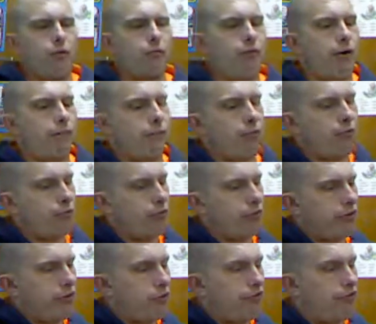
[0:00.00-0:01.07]
Remember, you will
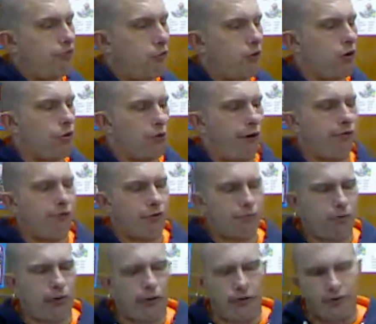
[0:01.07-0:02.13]
need 4 rhyming
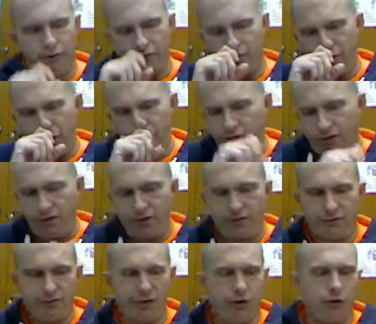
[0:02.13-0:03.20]
pairs, at
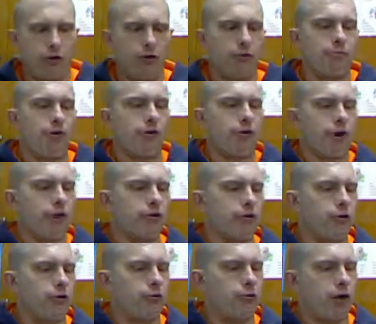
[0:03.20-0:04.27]
least. You may write
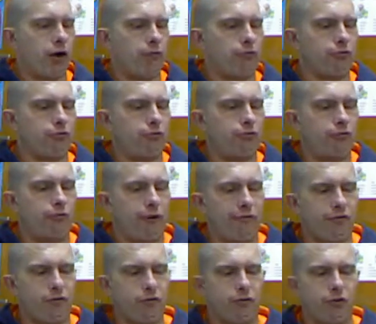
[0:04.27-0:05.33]
your own rhymes or use
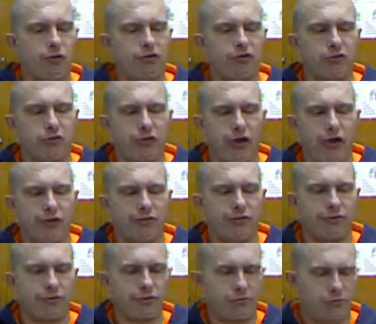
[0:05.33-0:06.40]
rhyming words your
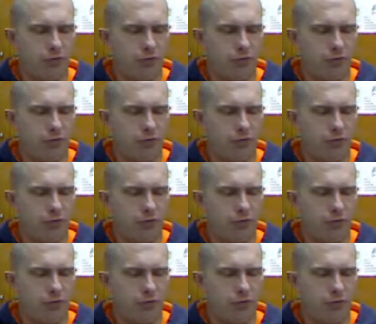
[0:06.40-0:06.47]
class